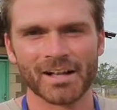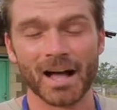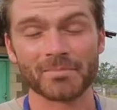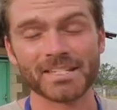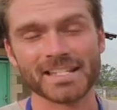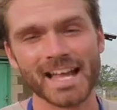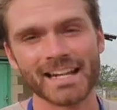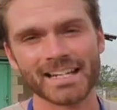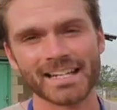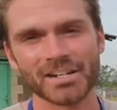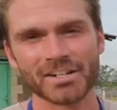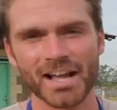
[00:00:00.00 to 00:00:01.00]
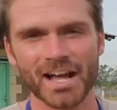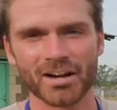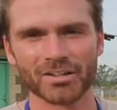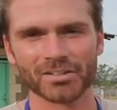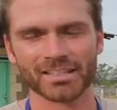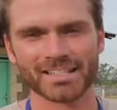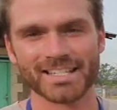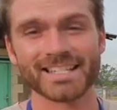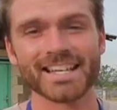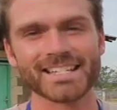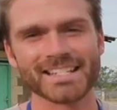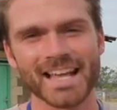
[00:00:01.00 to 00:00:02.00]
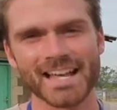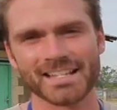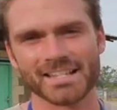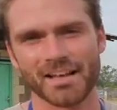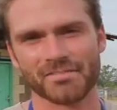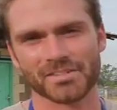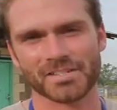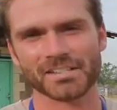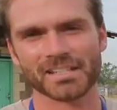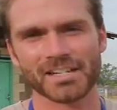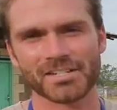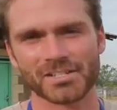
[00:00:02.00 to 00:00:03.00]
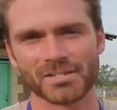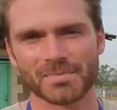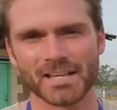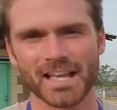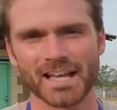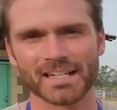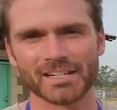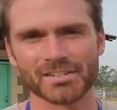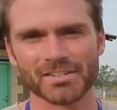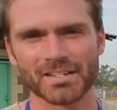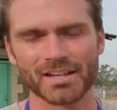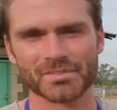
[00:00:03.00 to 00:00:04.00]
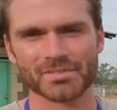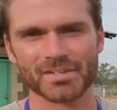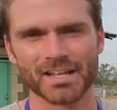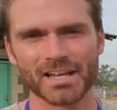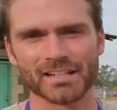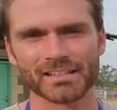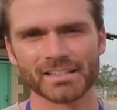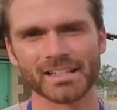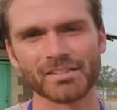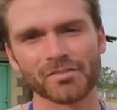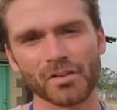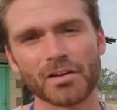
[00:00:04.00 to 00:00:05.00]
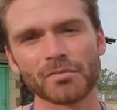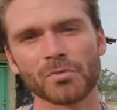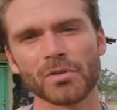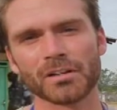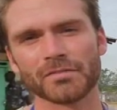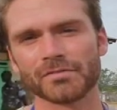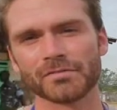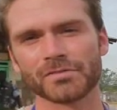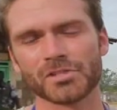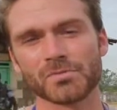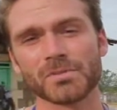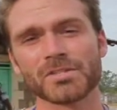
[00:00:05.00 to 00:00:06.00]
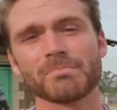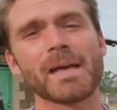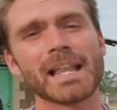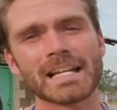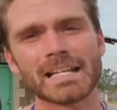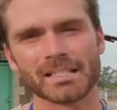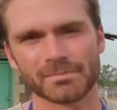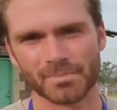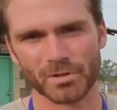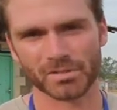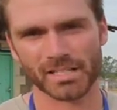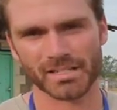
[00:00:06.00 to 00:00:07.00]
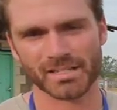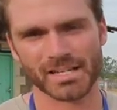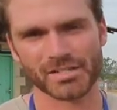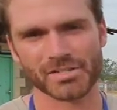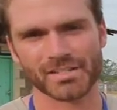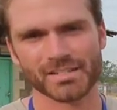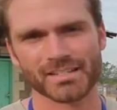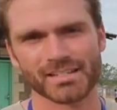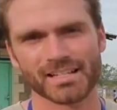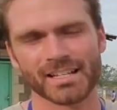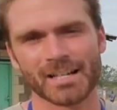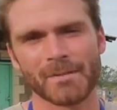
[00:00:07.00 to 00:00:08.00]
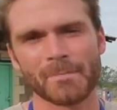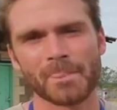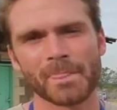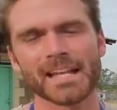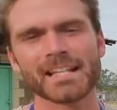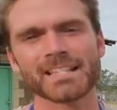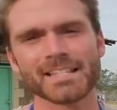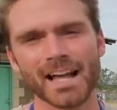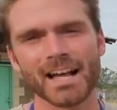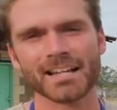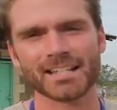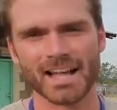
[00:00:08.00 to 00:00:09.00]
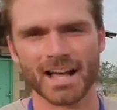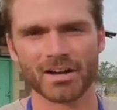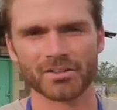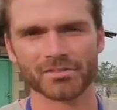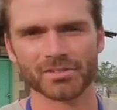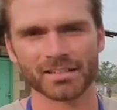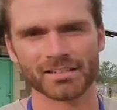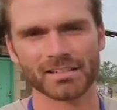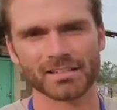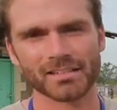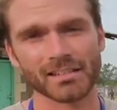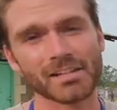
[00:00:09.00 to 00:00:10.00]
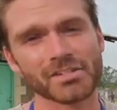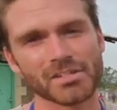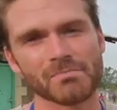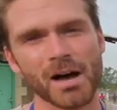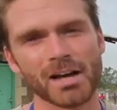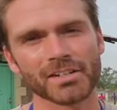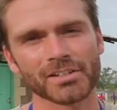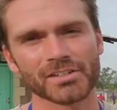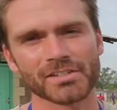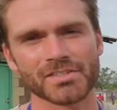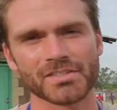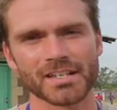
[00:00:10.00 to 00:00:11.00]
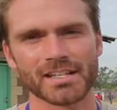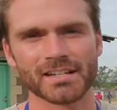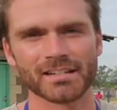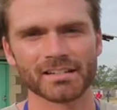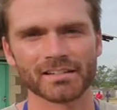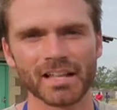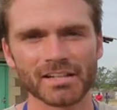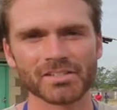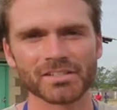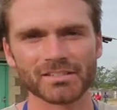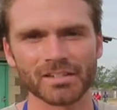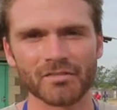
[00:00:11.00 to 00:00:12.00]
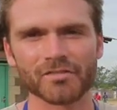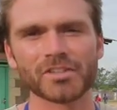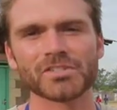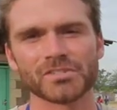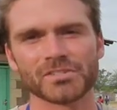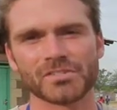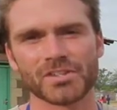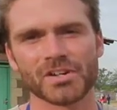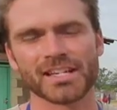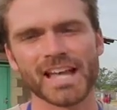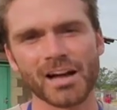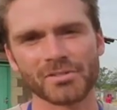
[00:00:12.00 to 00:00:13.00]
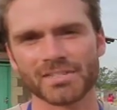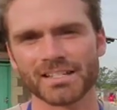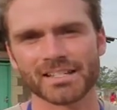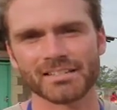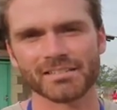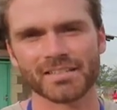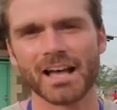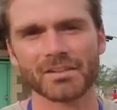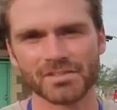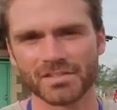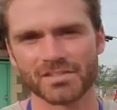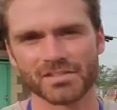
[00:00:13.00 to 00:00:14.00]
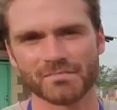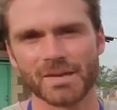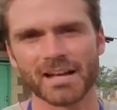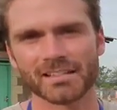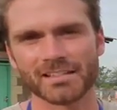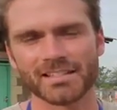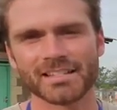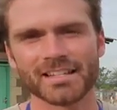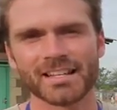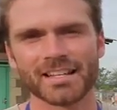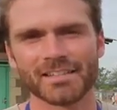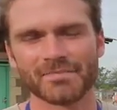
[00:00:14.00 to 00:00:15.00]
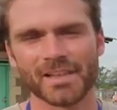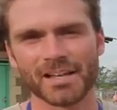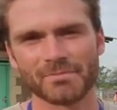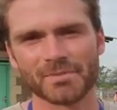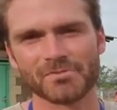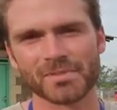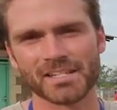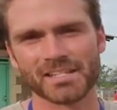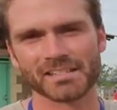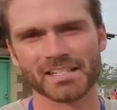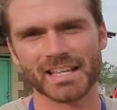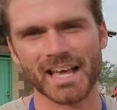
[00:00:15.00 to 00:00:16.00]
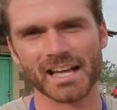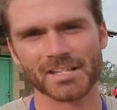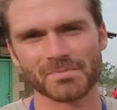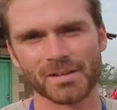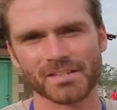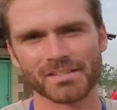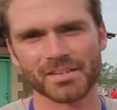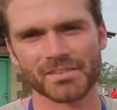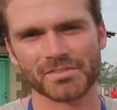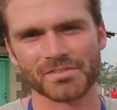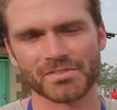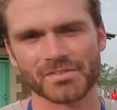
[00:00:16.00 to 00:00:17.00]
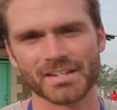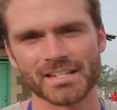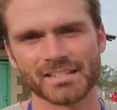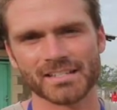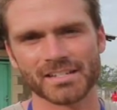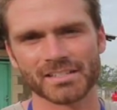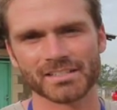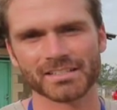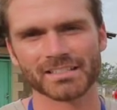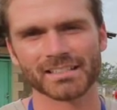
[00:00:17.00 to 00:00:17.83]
I'm standing here now, 6 days after the elections began here in South Sudan, in front of one of Juba's many polling stations. Inside now, election monitors and election officials are counting thousands of ballots that have been recently cast by the Southern Sudanese here.